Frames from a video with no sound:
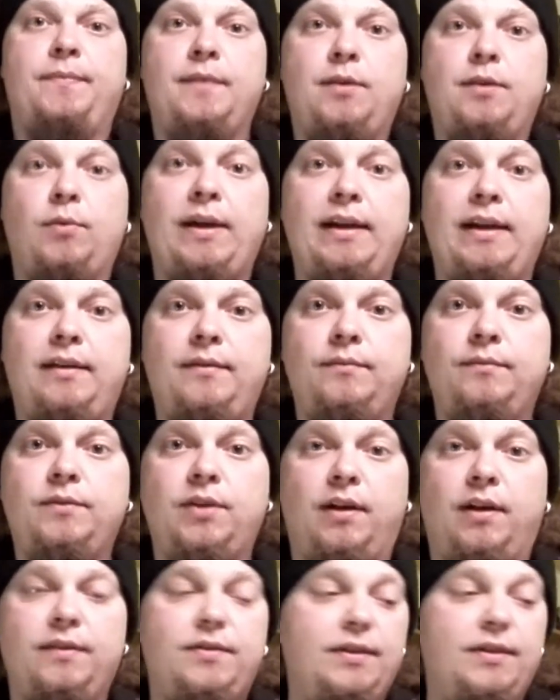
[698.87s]
great
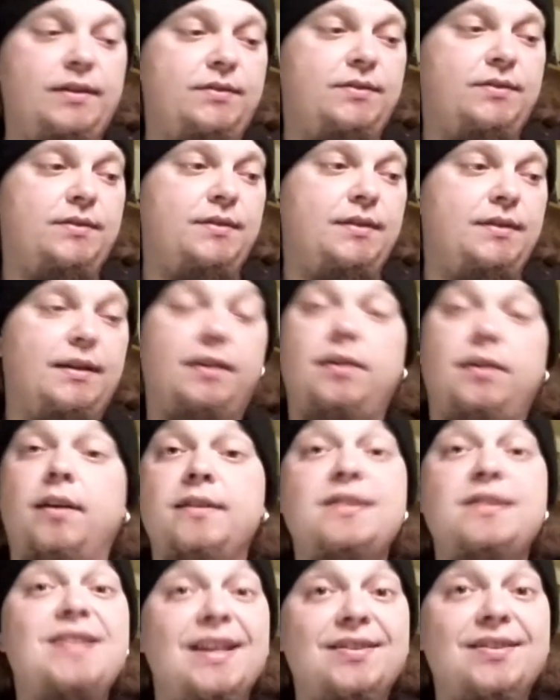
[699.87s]
contest, a uh,
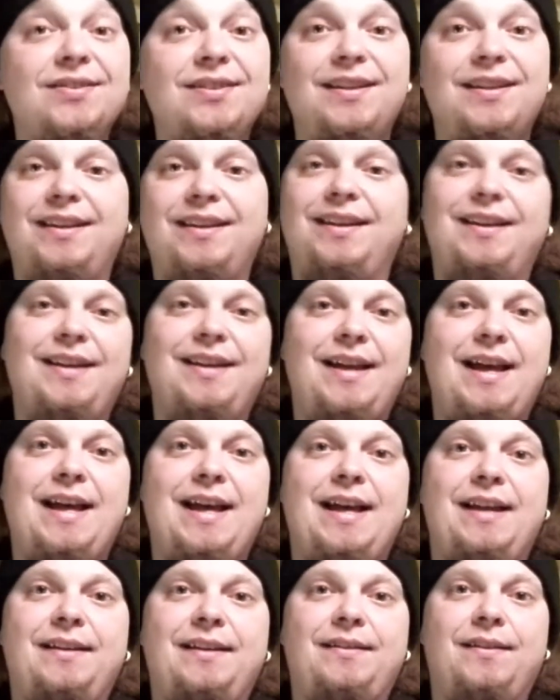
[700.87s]
contest,
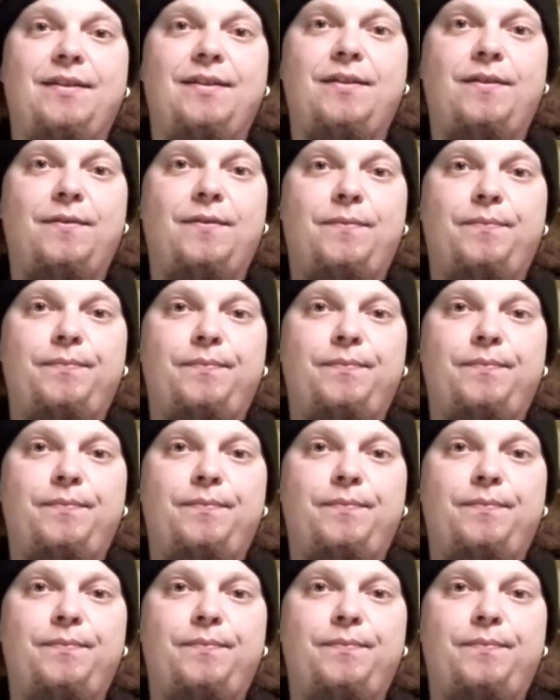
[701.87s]
and uh,